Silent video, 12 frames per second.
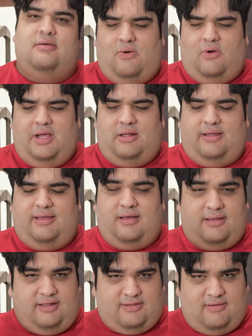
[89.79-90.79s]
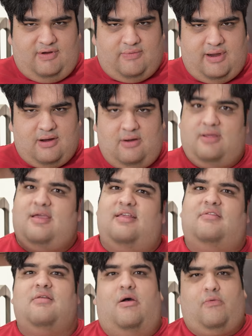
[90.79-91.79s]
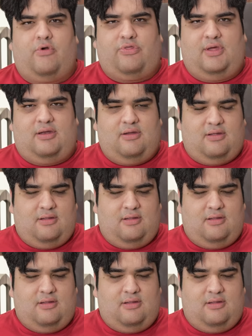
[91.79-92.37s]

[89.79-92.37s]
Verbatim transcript: Oil and gunk gets everywhere, it's not worth it.